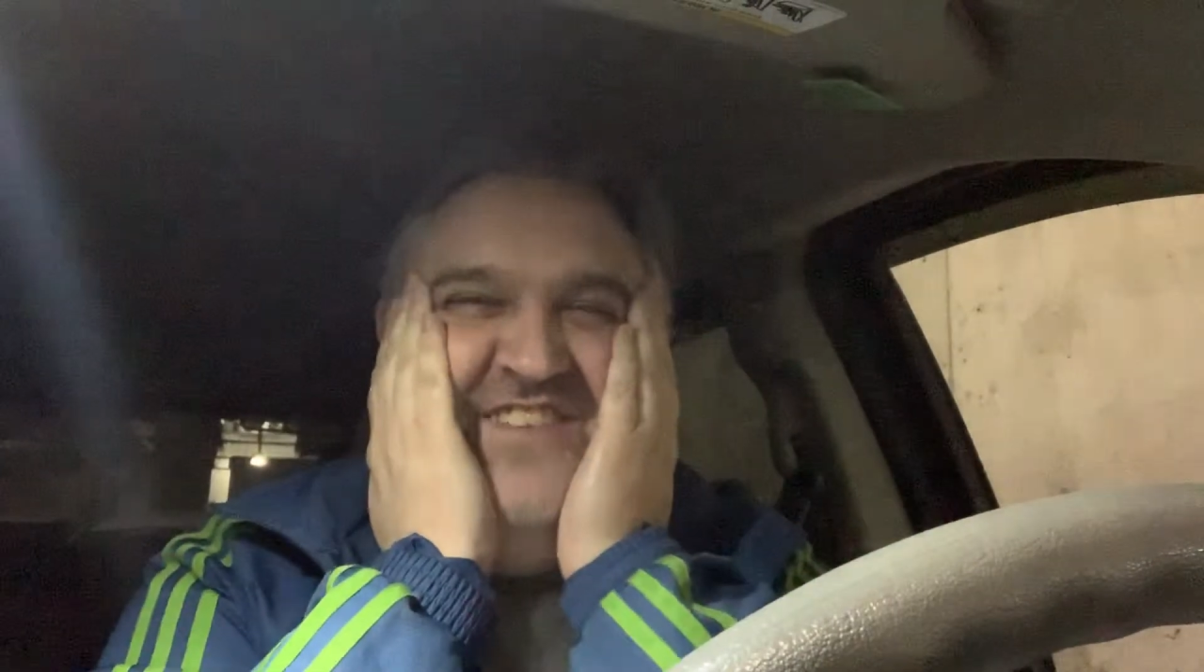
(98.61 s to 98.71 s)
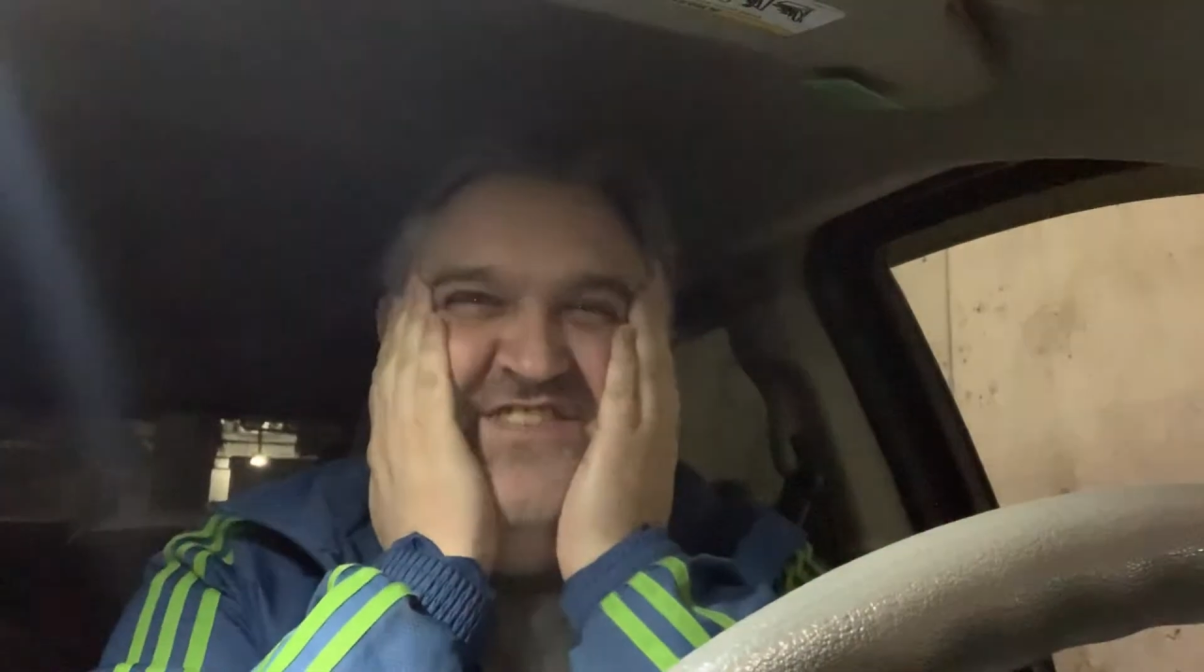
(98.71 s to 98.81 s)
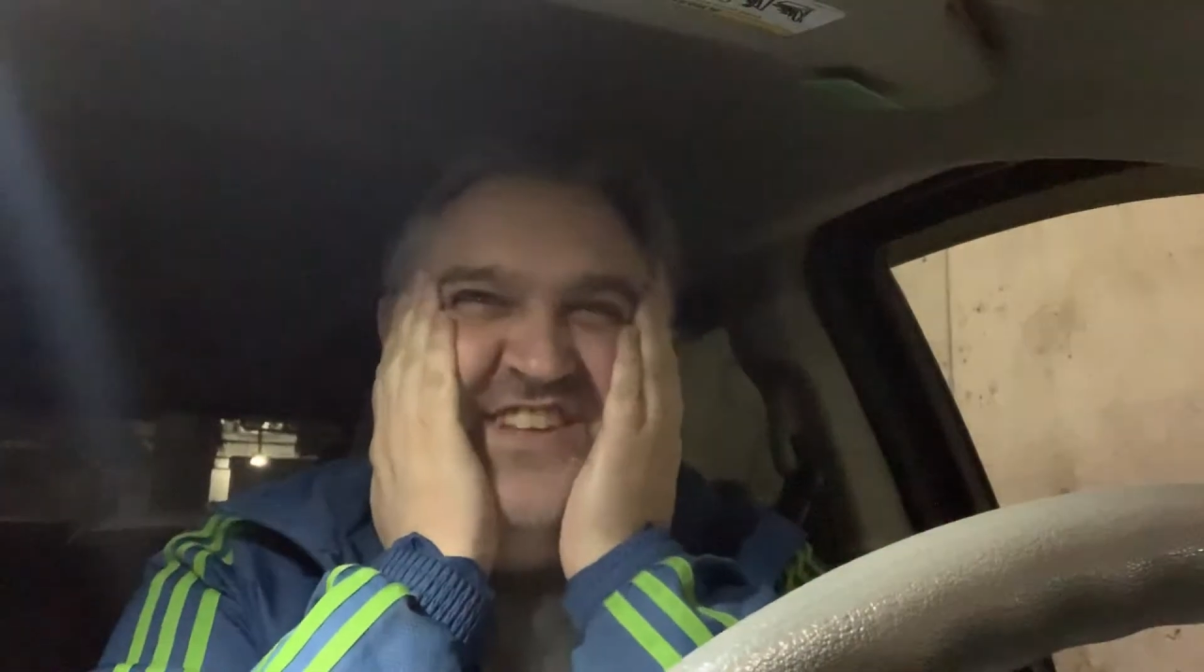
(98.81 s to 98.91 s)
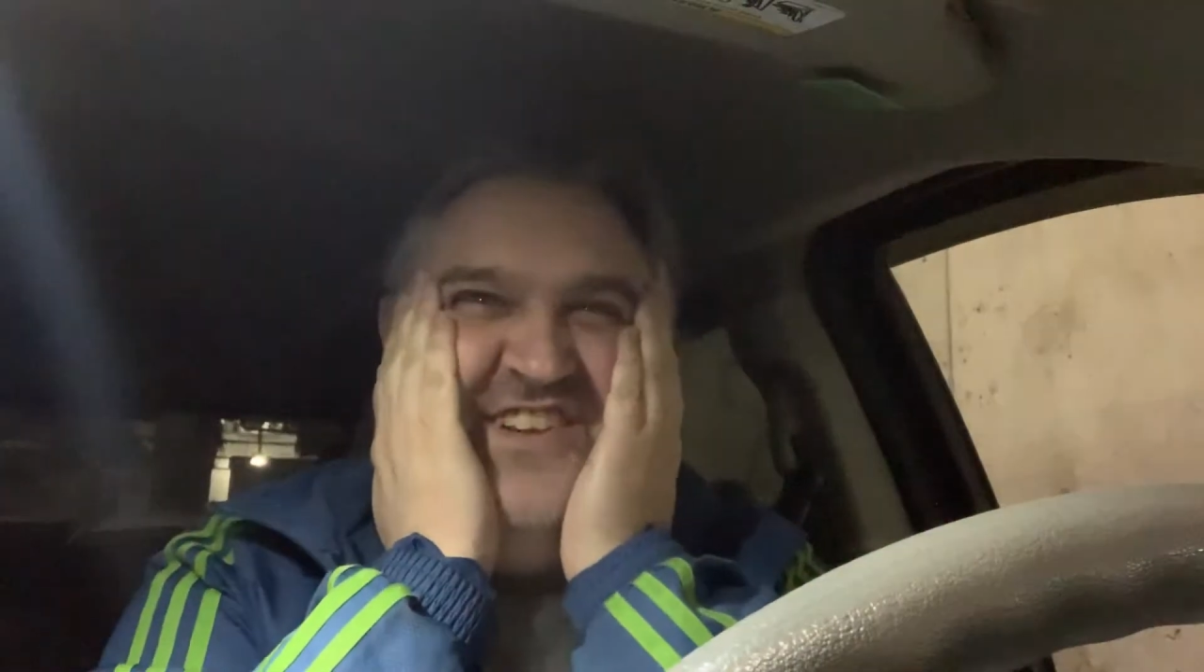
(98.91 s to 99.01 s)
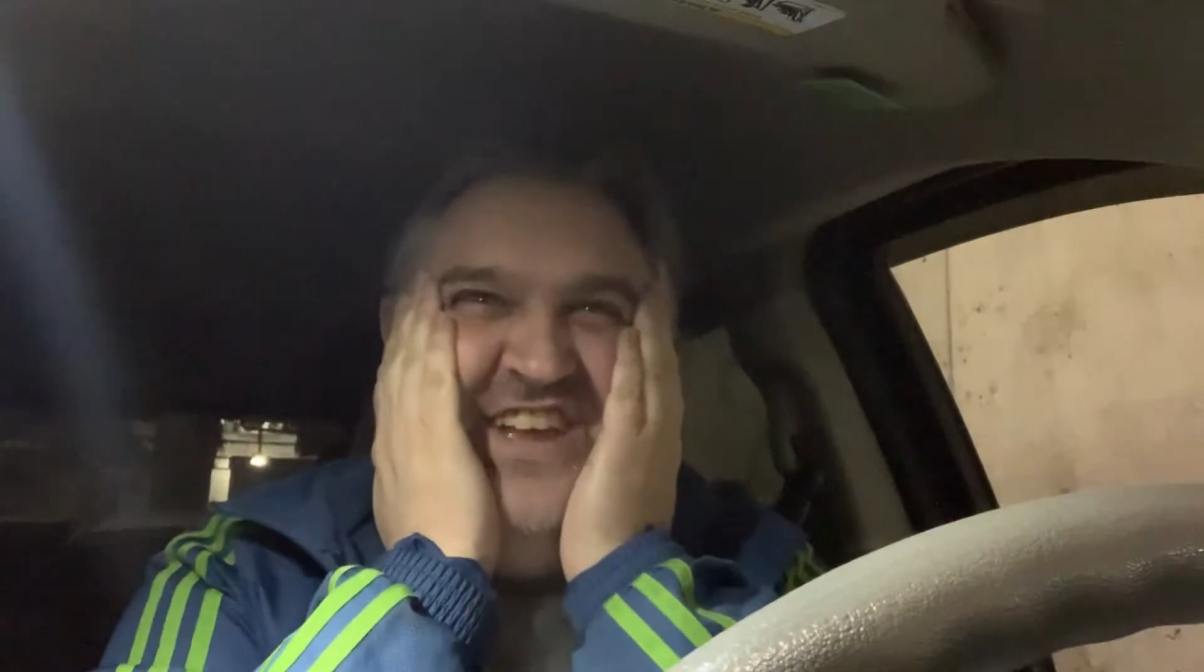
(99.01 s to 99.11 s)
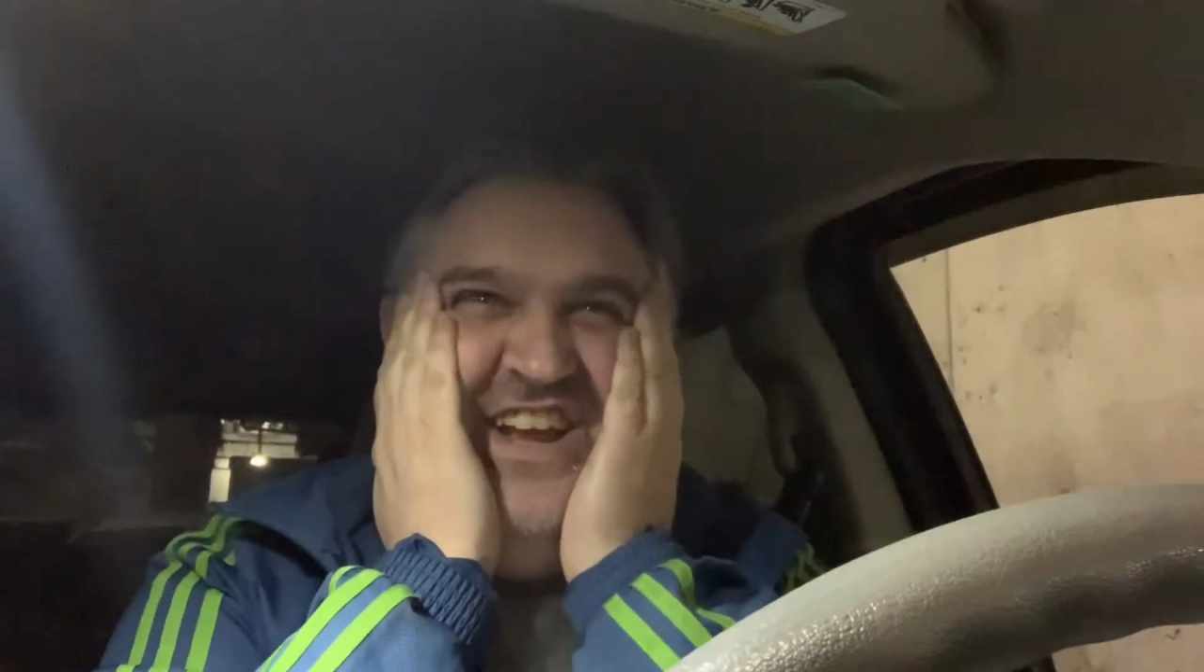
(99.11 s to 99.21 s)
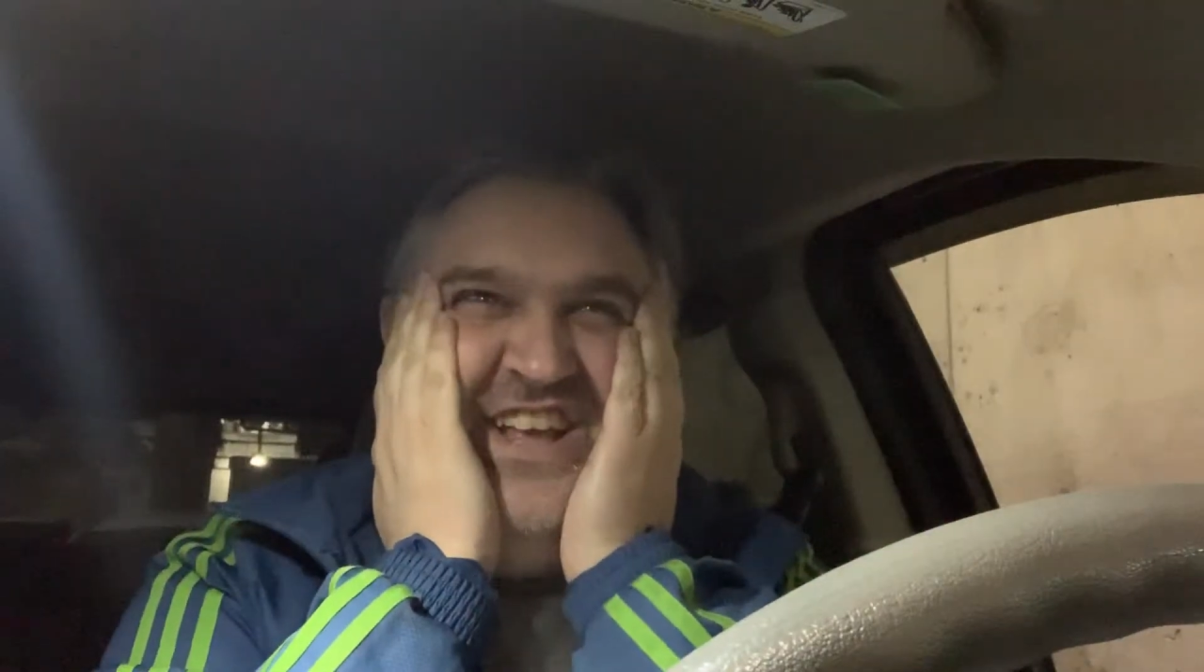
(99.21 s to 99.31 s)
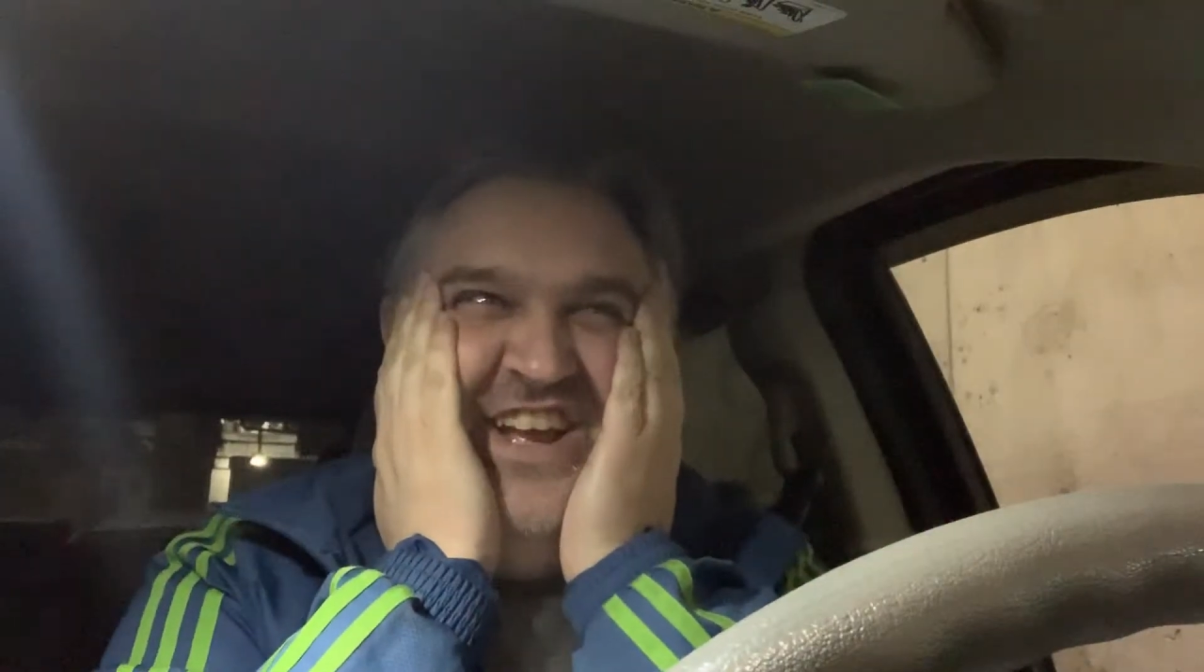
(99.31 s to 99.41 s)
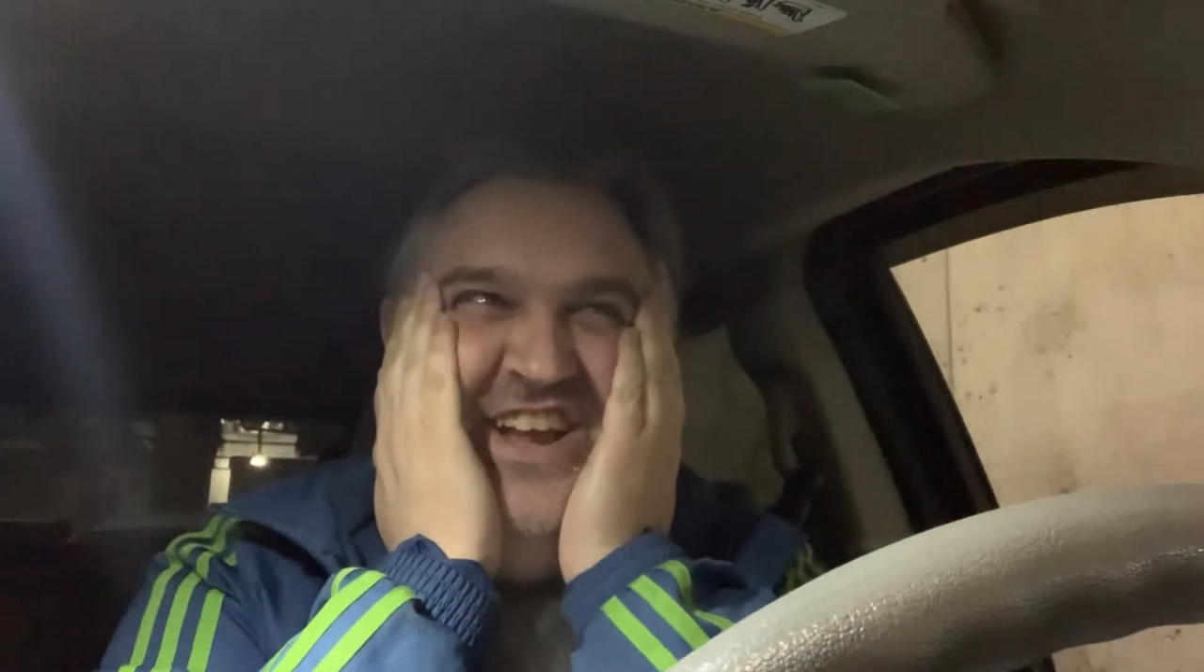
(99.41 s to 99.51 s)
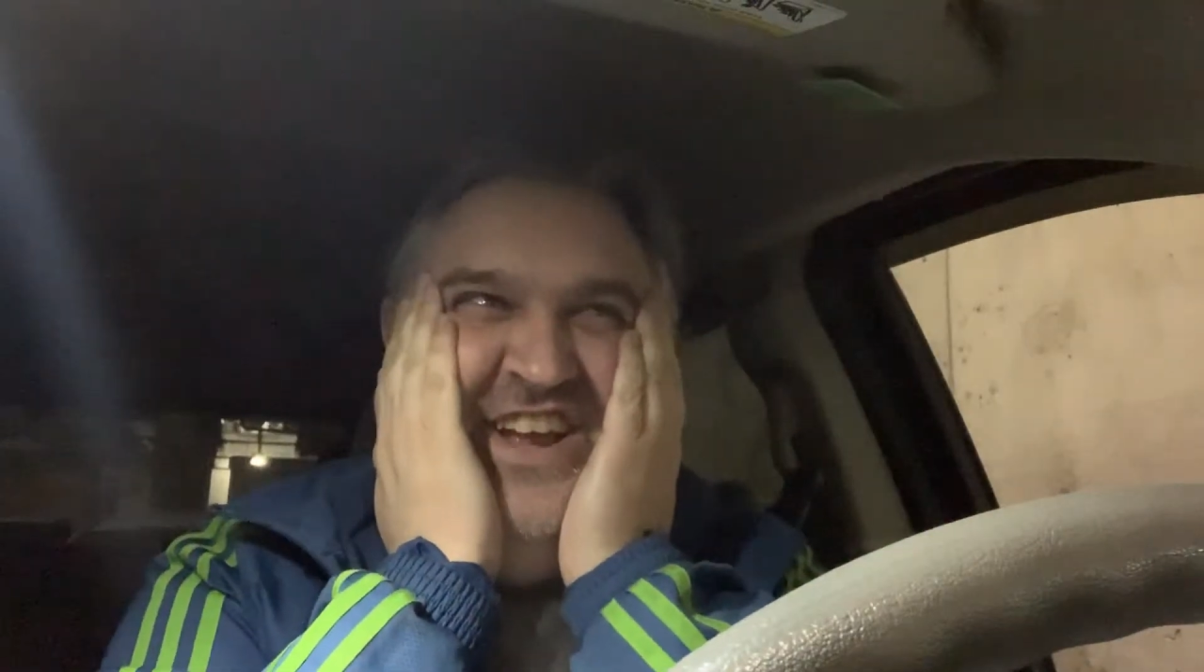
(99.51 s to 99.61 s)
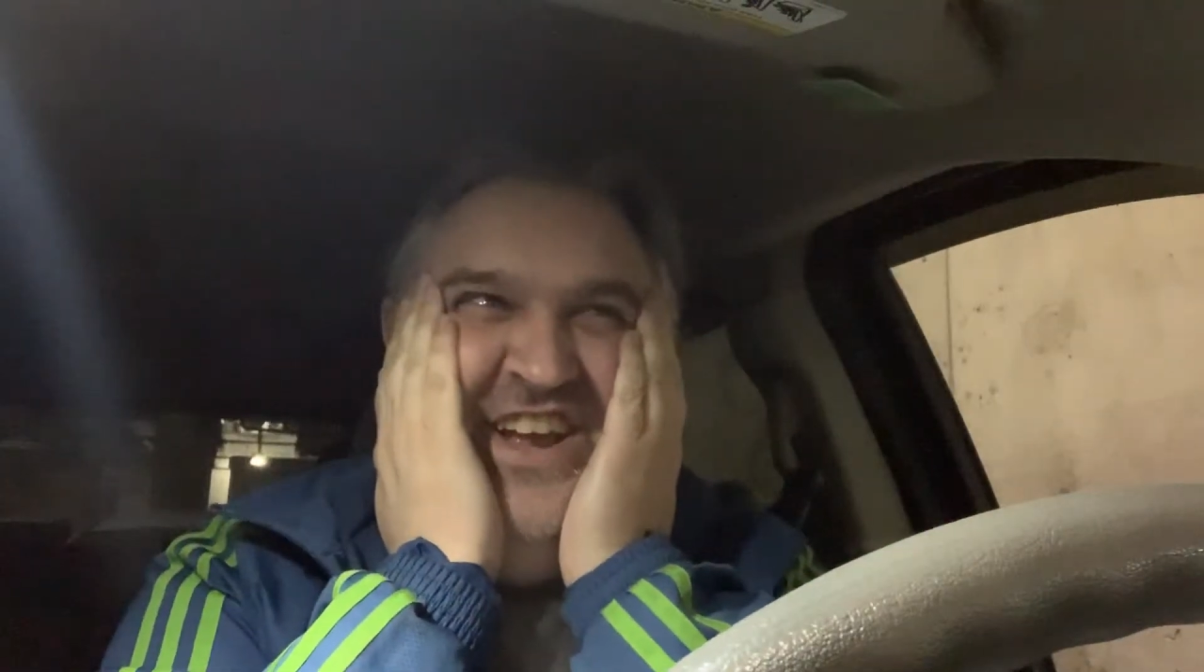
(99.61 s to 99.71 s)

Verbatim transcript: I'm so like